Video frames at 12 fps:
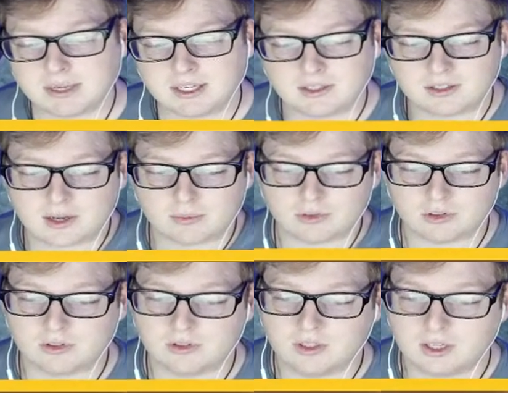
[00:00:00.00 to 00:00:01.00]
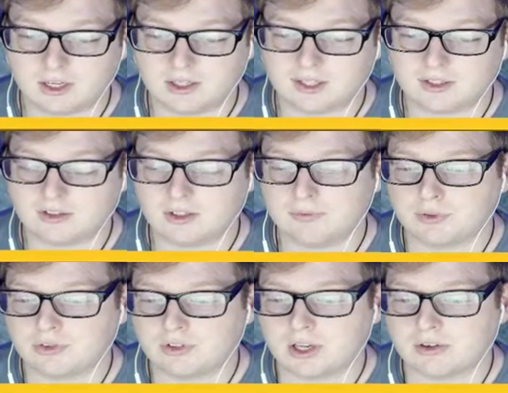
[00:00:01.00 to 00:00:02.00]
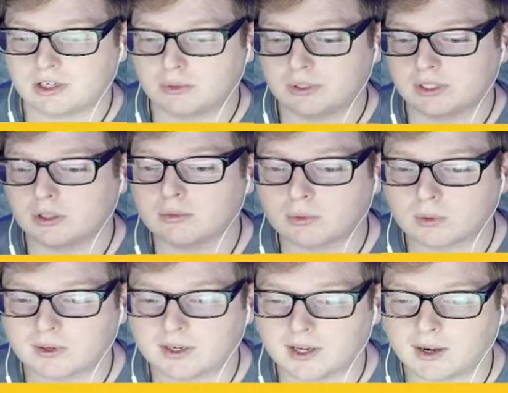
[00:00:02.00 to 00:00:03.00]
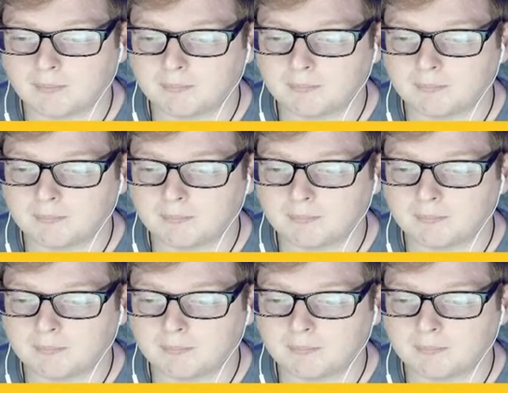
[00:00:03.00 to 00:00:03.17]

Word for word: encounter, and that's the first encounter I want to go for right now.